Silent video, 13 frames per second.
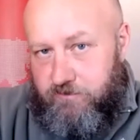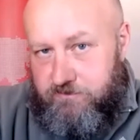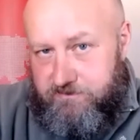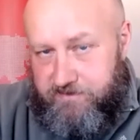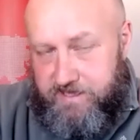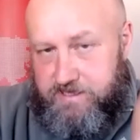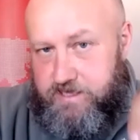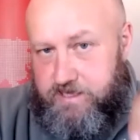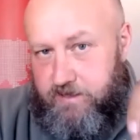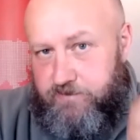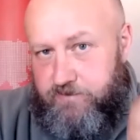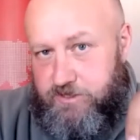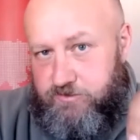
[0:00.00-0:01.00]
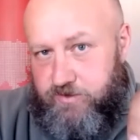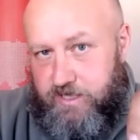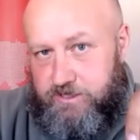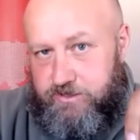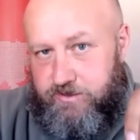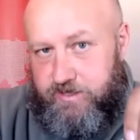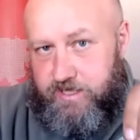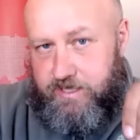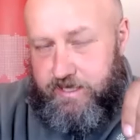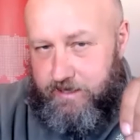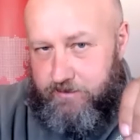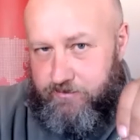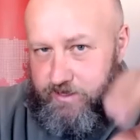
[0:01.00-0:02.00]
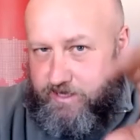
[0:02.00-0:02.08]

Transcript: fixed infrastructure in the country.